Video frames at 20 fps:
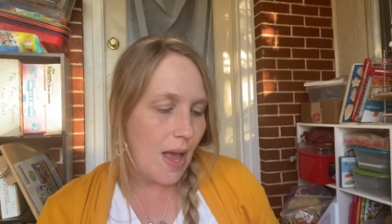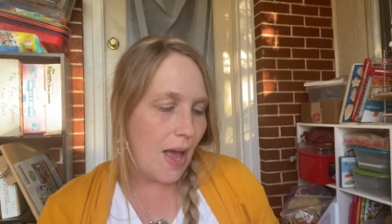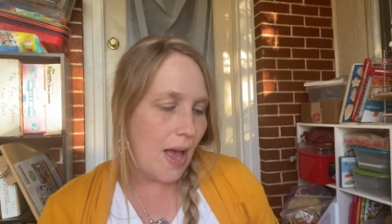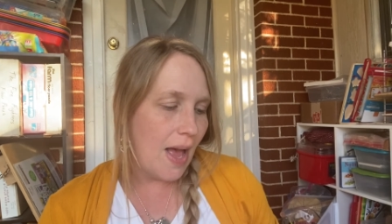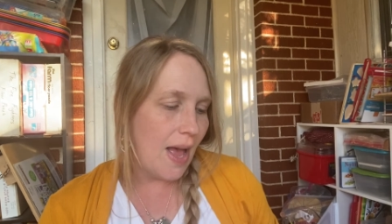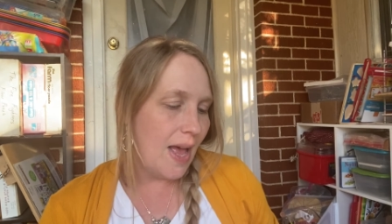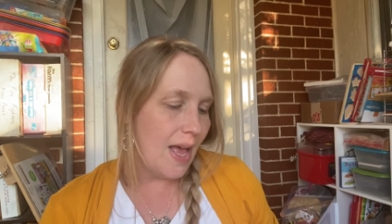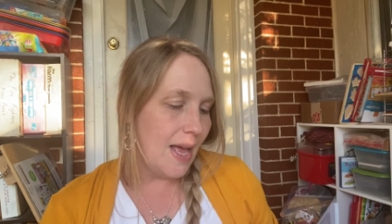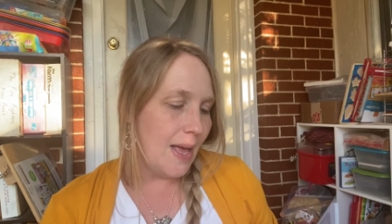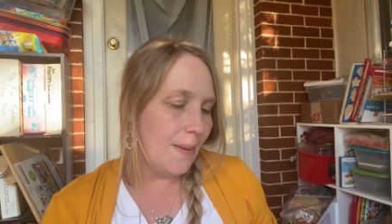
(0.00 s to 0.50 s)

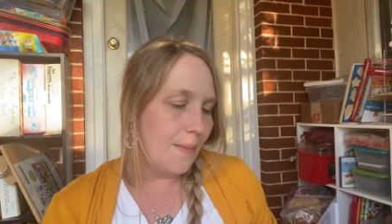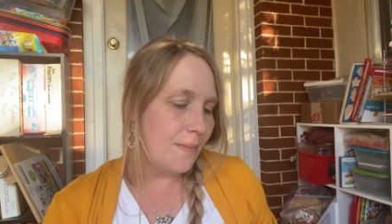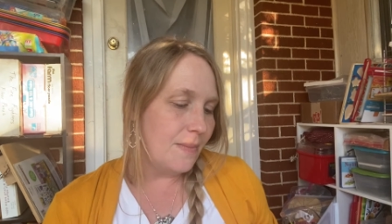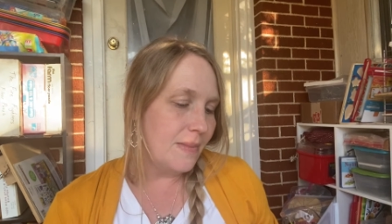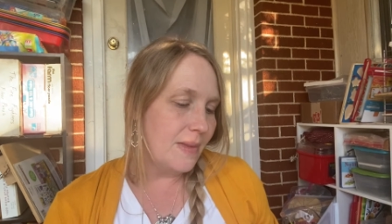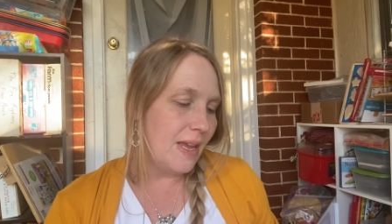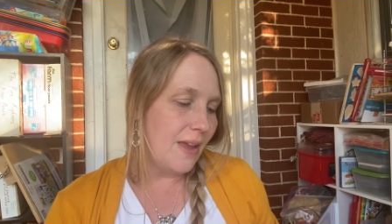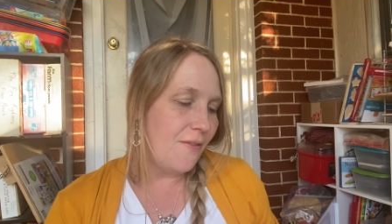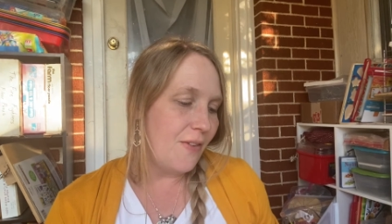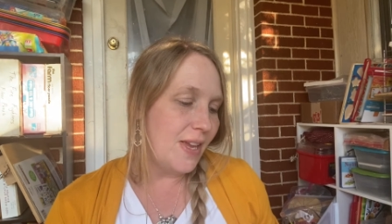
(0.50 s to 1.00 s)

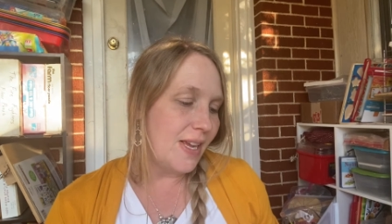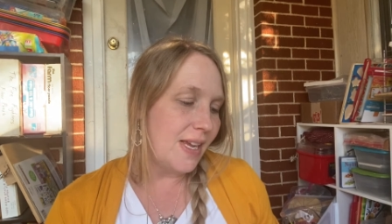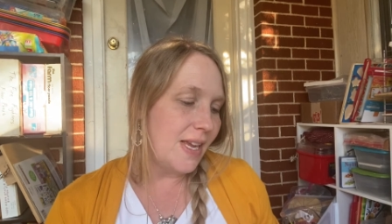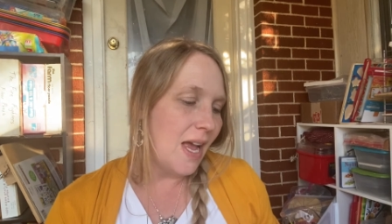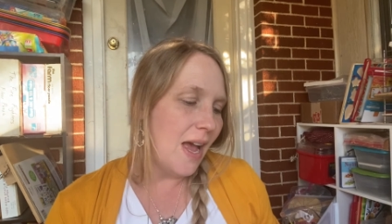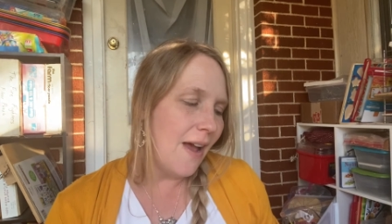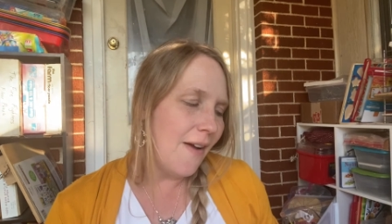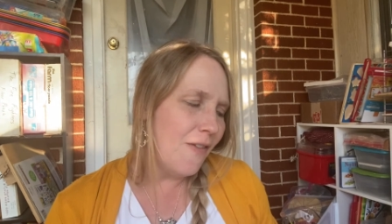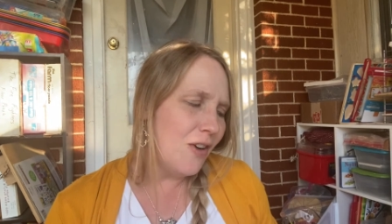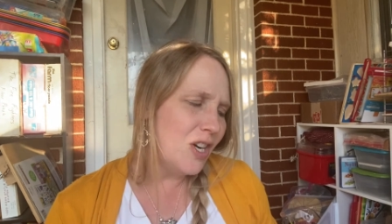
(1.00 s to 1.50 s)
if it
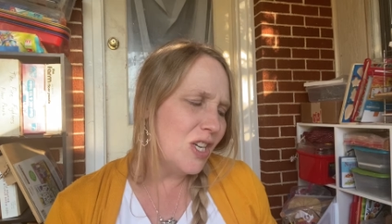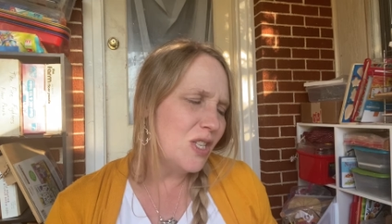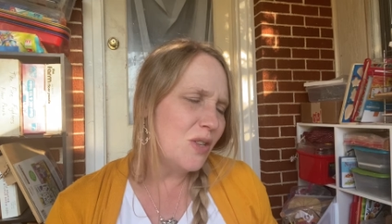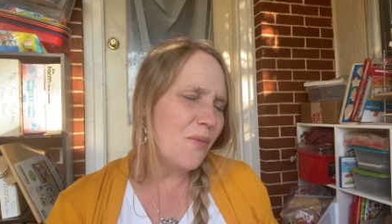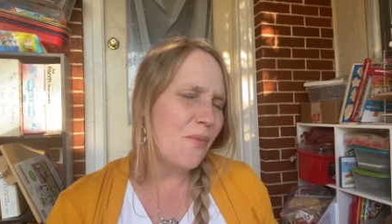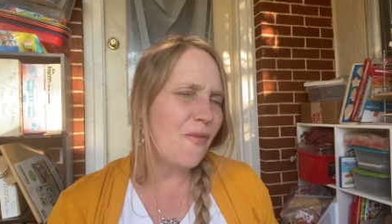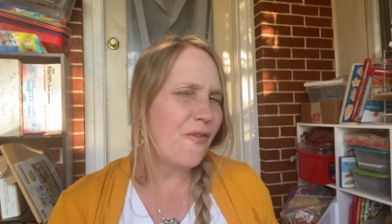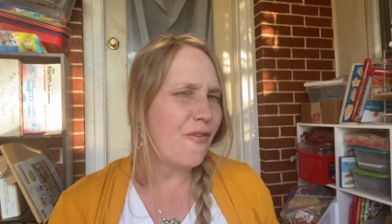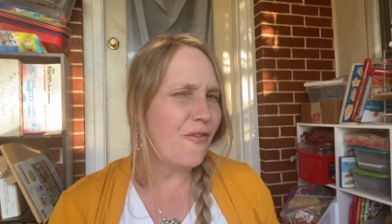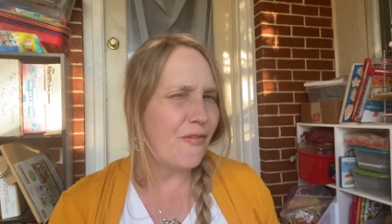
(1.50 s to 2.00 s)
covers
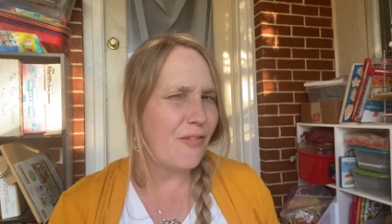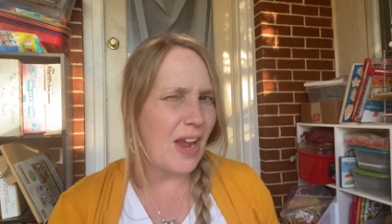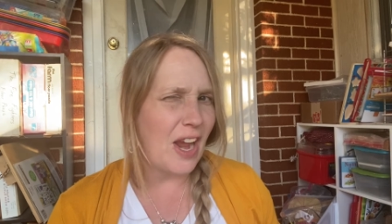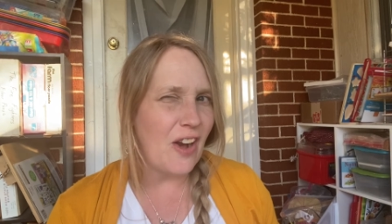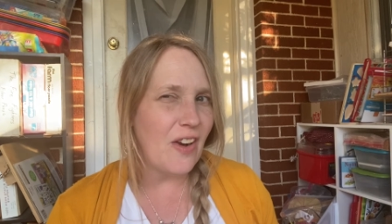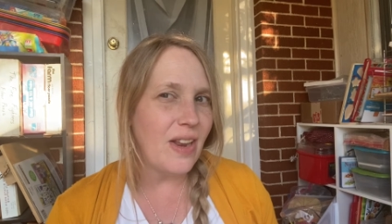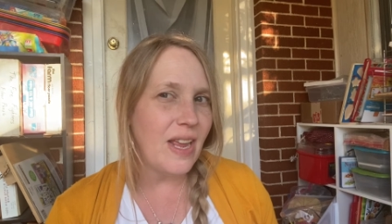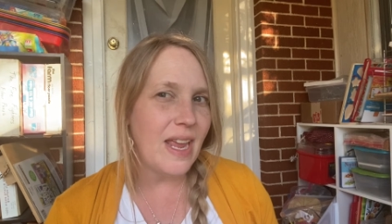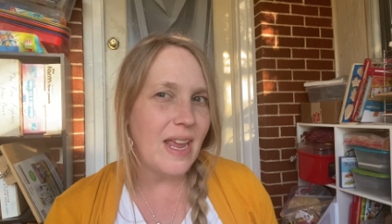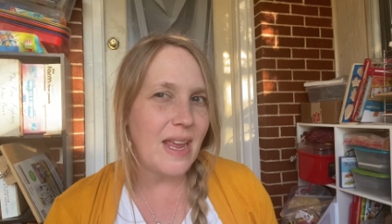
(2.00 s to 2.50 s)

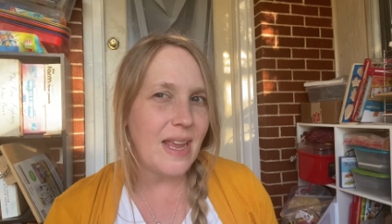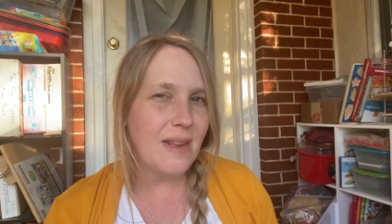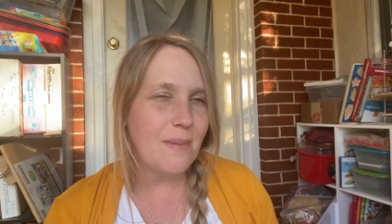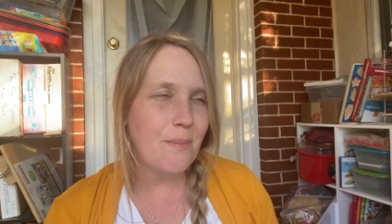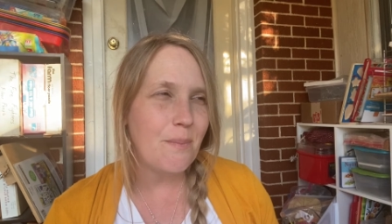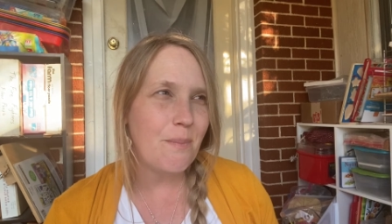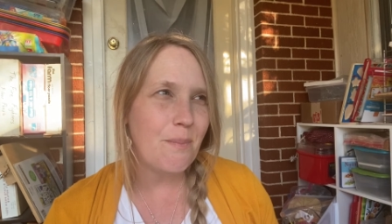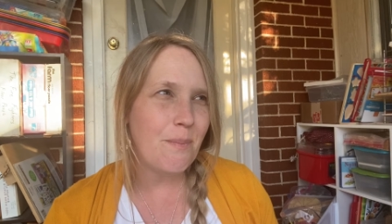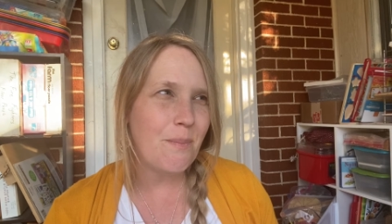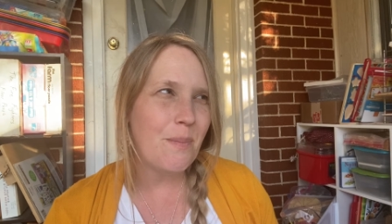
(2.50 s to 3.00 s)

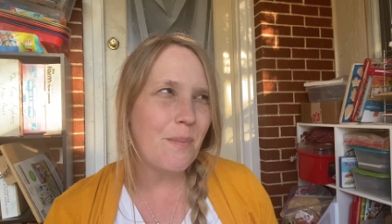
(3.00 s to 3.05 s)
fairly